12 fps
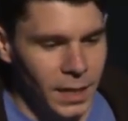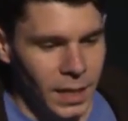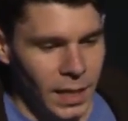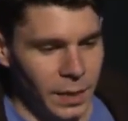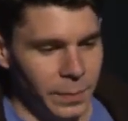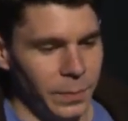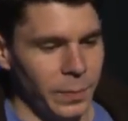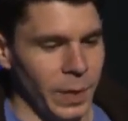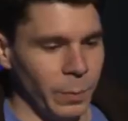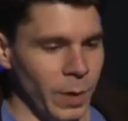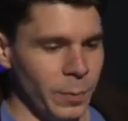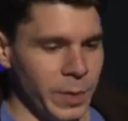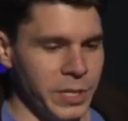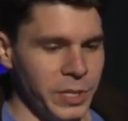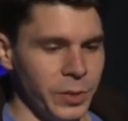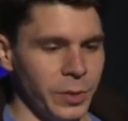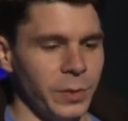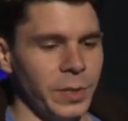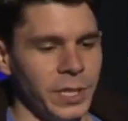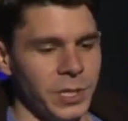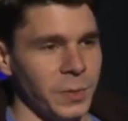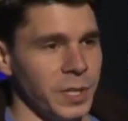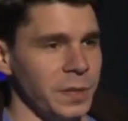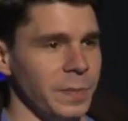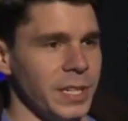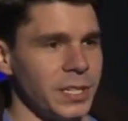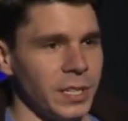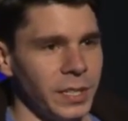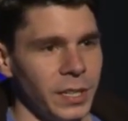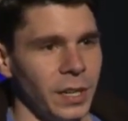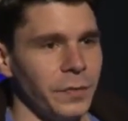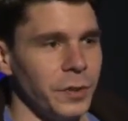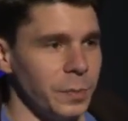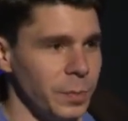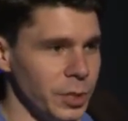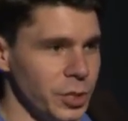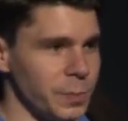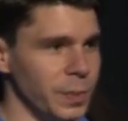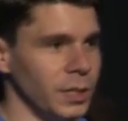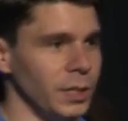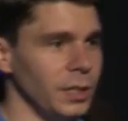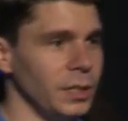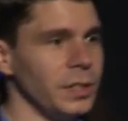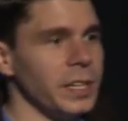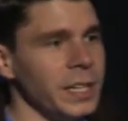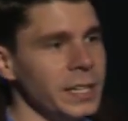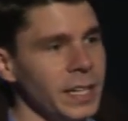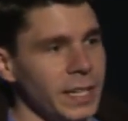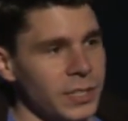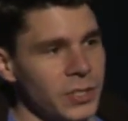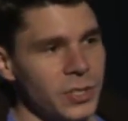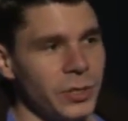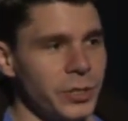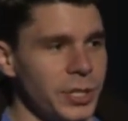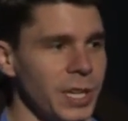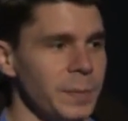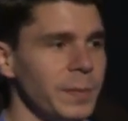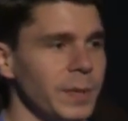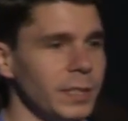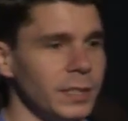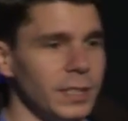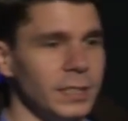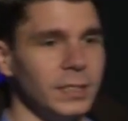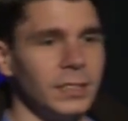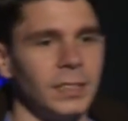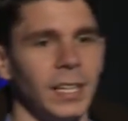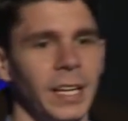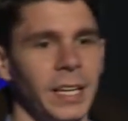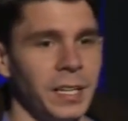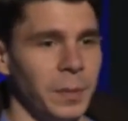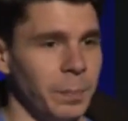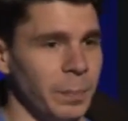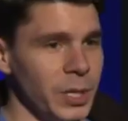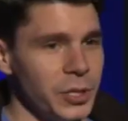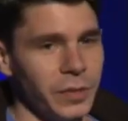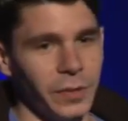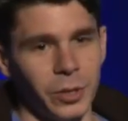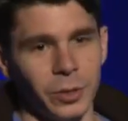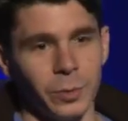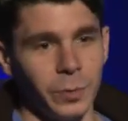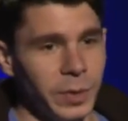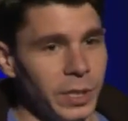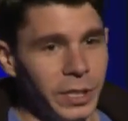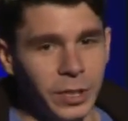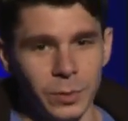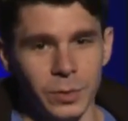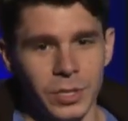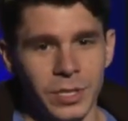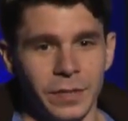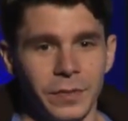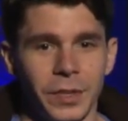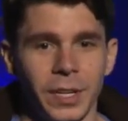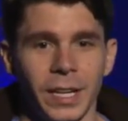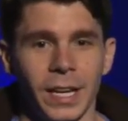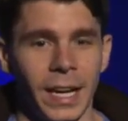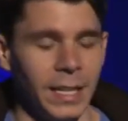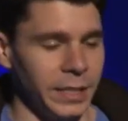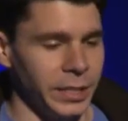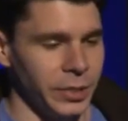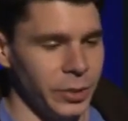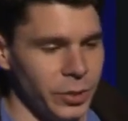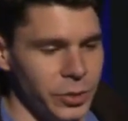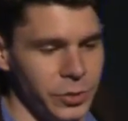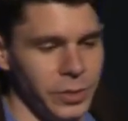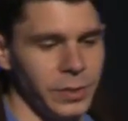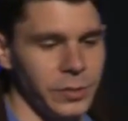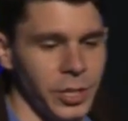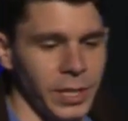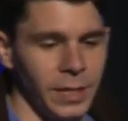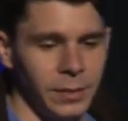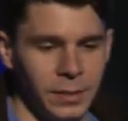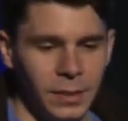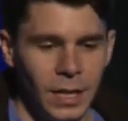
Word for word: And what we do is we basically offer push-pull, index, search capabilities, and a bunch of other really cool stuff that I highly encourage you to go check out.